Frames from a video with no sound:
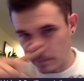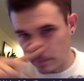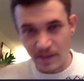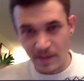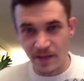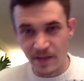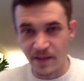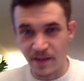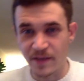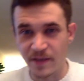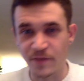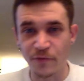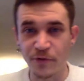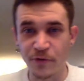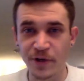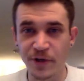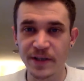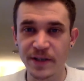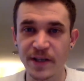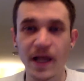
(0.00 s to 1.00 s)
thus
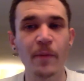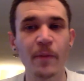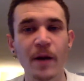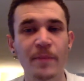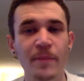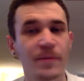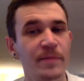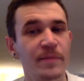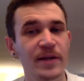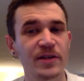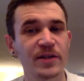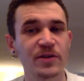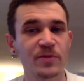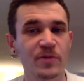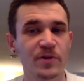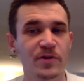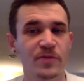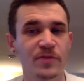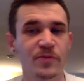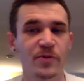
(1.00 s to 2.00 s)
freeing them up and making the
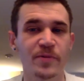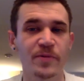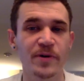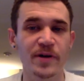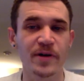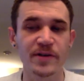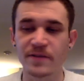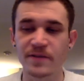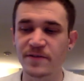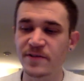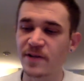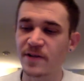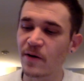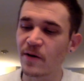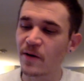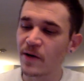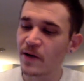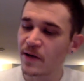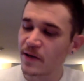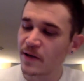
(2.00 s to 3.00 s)
world more productive.
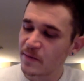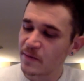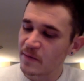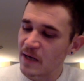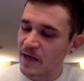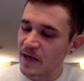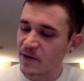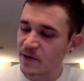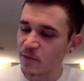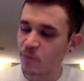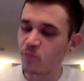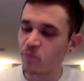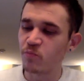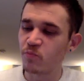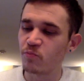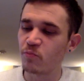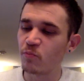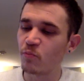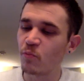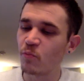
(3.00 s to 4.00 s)
So, kind of
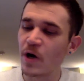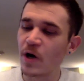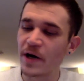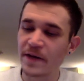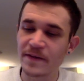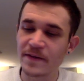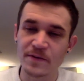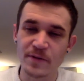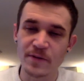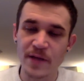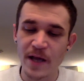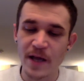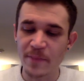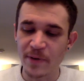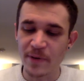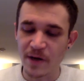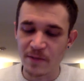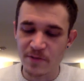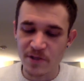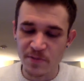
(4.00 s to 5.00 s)
wanting to do that,
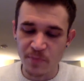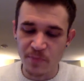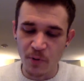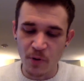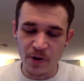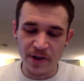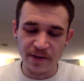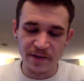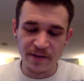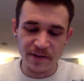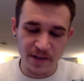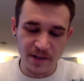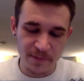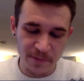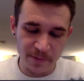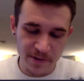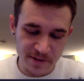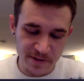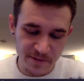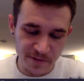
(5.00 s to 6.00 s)
but I'm just pointing to another
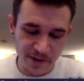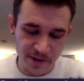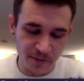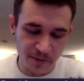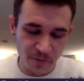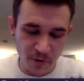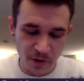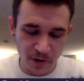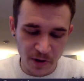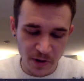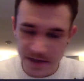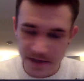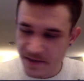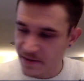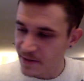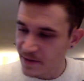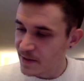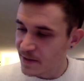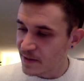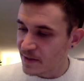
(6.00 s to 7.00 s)
person's video, more or
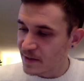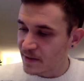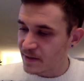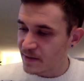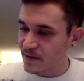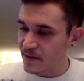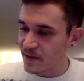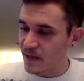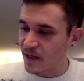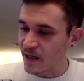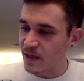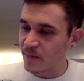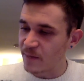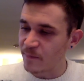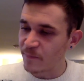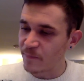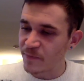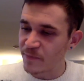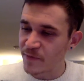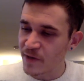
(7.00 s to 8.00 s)
less. I
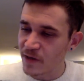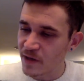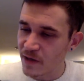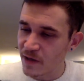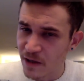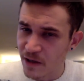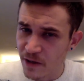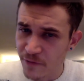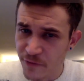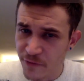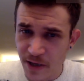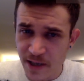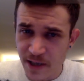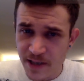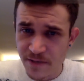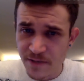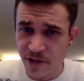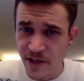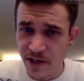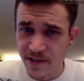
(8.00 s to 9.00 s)
don't know if you guys
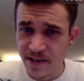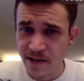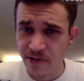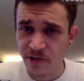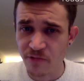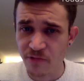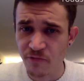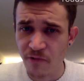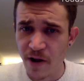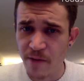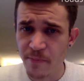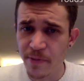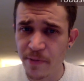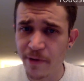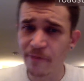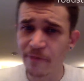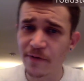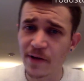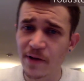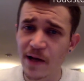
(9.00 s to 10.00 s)
have checked out the Red
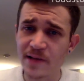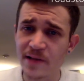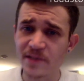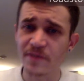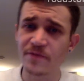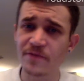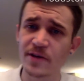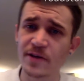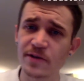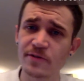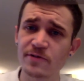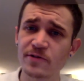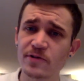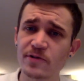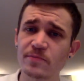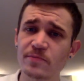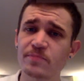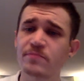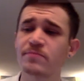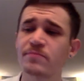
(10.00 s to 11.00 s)
Pill Philosophy
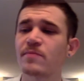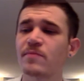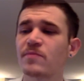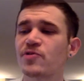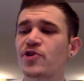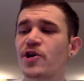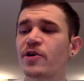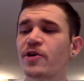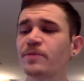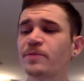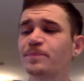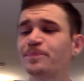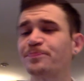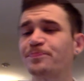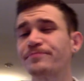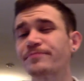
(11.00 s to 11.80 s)
YouTube channel,